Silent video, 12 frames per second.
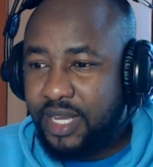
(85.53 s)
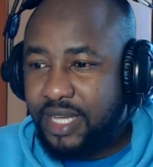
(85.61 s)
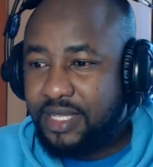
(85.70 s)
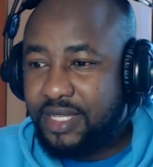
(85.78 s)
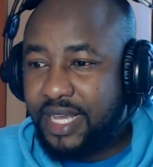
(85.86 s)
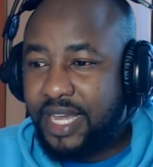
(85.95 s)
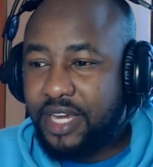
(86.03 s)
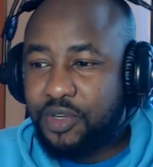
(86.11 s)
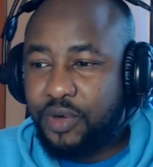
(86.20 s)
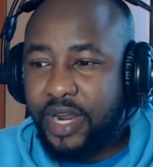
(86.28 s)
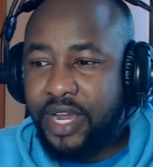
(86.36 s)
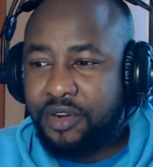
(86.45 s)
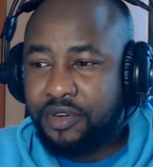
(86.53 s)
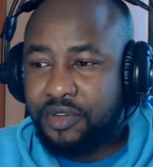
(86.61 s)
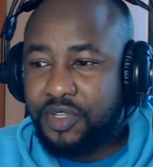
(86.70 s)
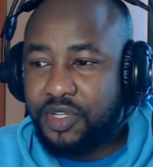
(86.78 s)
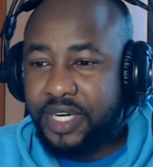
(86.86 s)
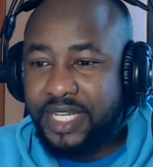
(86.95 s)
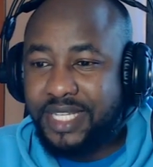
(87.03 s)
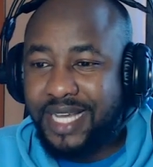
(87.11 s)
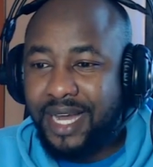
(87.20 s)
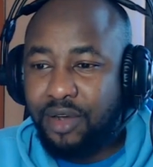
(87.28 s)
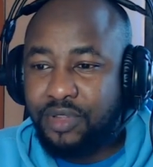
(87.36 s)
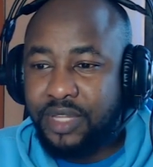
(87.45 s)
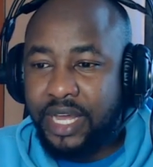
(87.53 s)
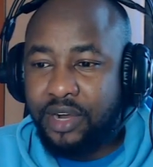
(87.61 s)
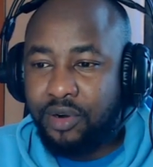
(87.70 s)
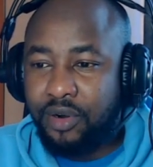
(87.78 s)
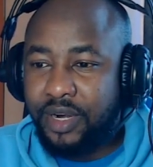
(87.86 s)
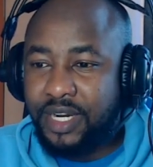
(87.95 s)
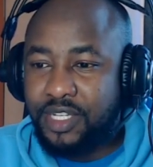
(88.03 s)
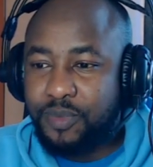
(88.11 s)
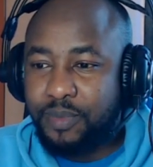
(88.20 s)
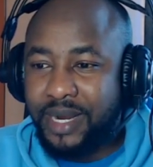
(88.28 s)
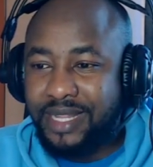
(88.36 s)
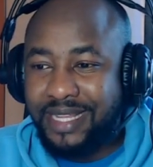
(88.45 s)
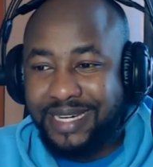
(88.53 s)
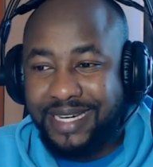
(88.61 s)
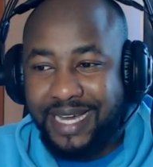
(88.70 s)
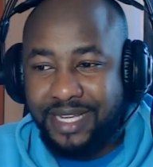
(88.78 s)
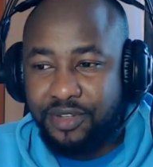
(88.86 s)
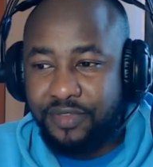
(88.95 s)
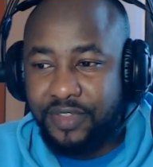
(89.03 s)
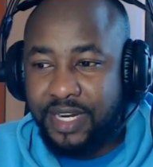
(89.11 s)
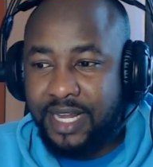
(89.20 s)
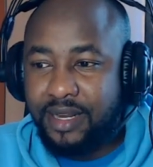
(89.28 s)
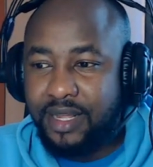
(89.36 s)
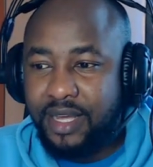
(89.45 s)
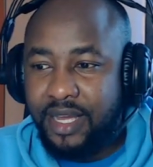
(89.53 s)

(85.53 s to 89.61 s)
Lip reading: Say unto Aaron, Stretch out thy rod and smite the dust of the land,